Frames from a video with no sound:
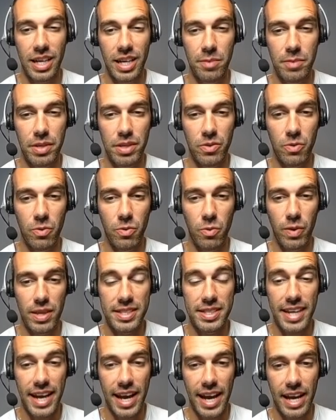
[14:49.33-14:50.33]
And they come in
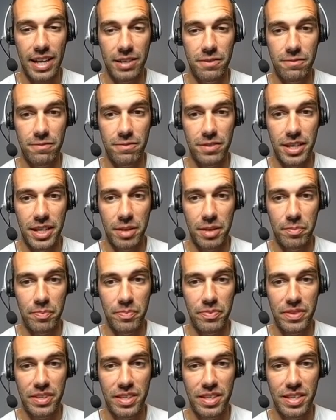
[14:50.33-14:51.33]
with
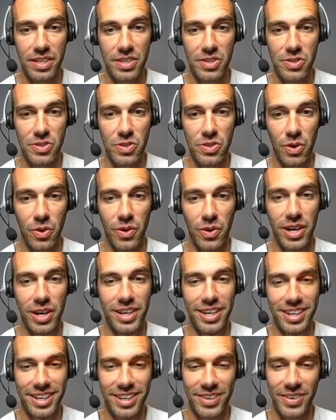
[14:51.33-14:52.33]
Talonflame.
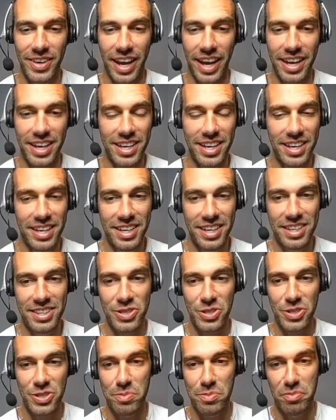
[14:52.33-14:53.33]
So okay,
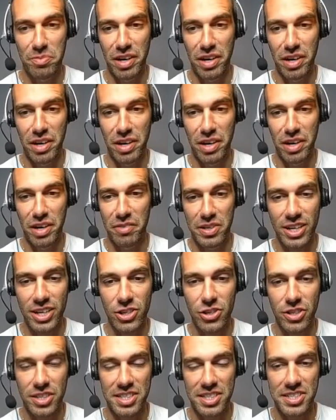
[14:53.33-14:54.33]
this could be a Brave Bird, so
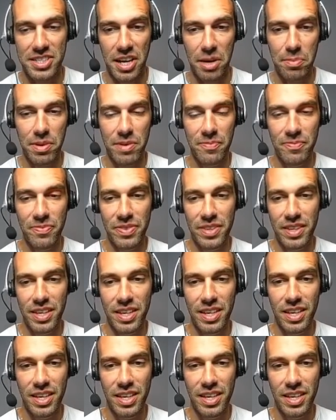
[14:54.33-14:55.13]
I gotta shield this up.